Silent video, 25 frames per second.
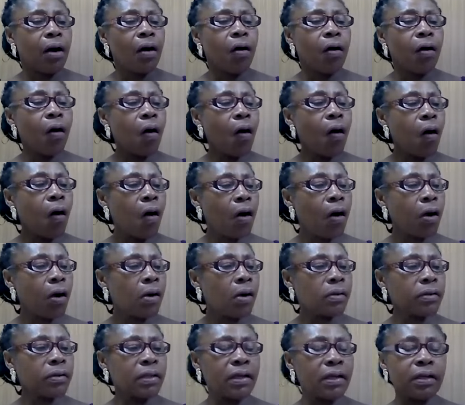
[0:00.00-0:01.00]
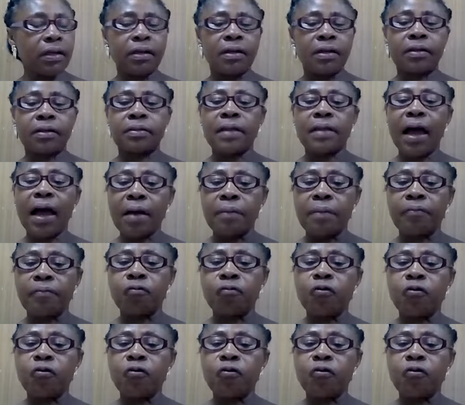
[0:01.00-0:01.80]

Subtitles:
All the time,